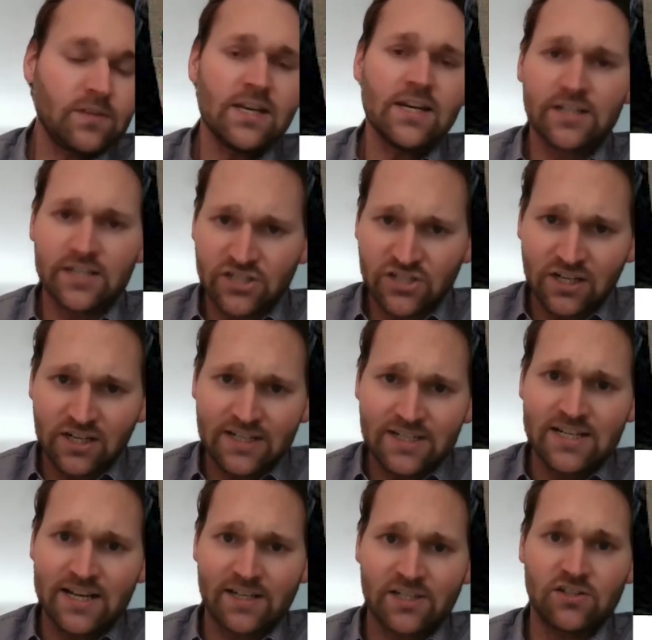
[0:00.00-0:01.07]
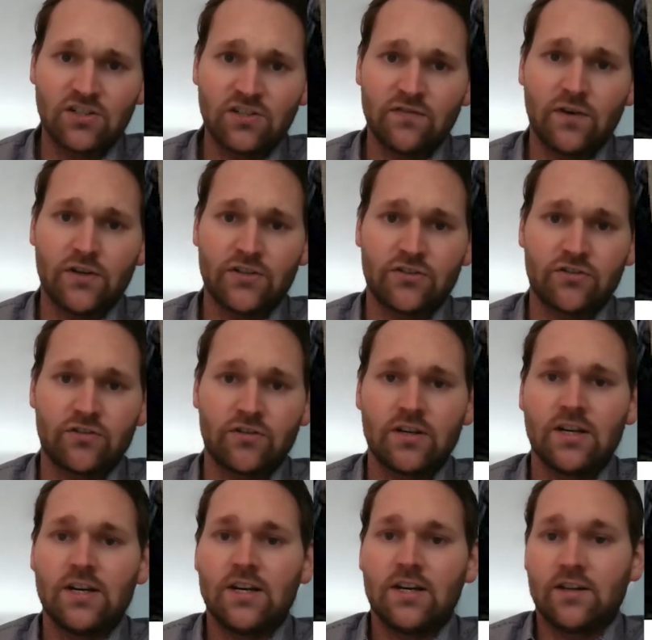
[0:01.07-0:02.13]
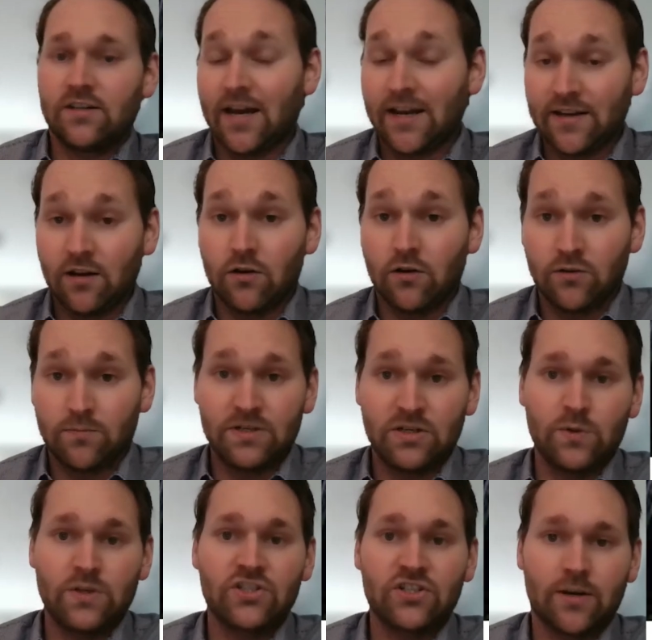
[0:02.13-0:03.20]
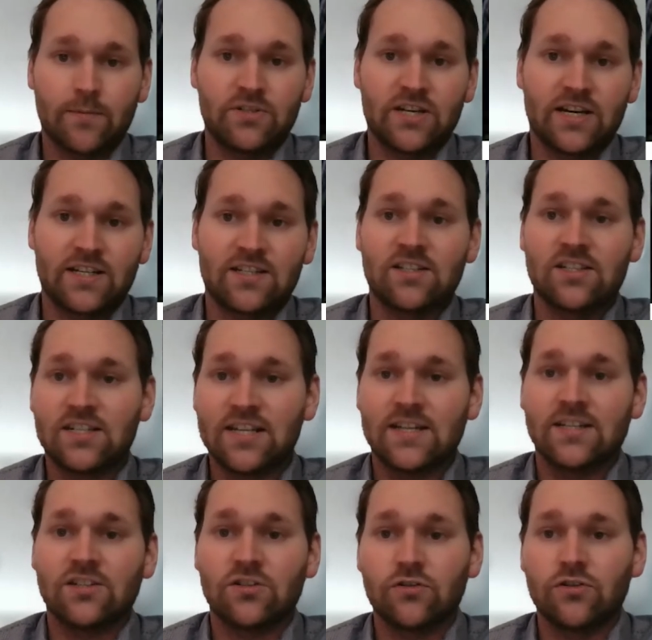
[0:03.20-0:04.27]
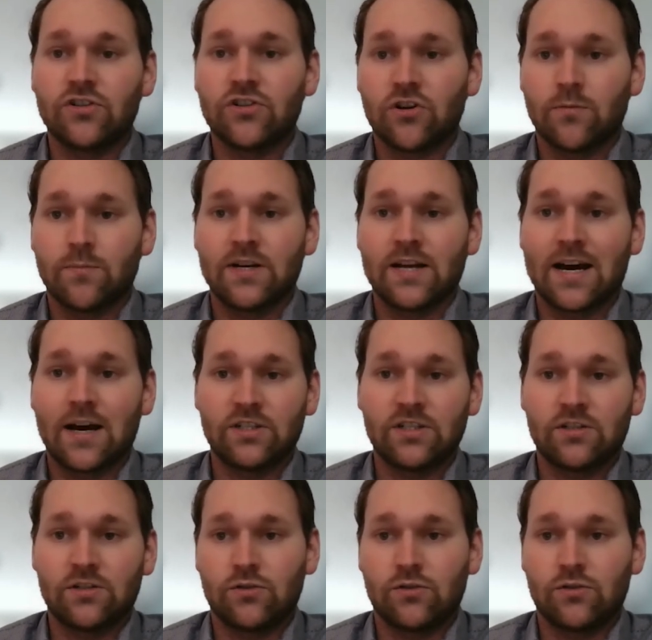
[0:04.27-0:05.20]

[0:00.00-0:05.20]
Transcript: Additionally, taxes foster dialogue between subjects and states to determine how